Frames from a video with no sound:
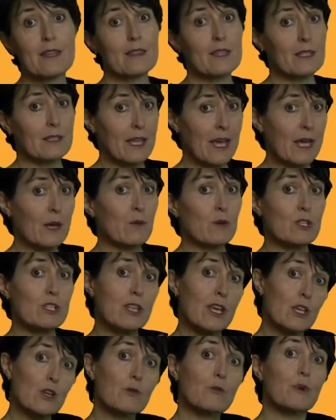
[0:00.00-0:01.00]
the language
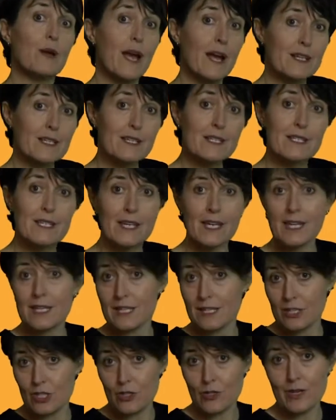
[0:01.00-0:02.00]
that you're practicing
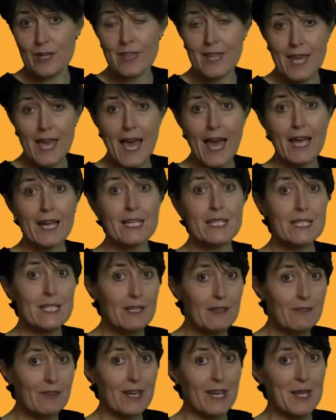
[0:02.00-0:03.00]
during the
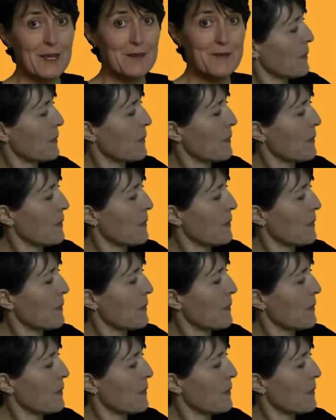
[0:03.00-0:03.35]
activity.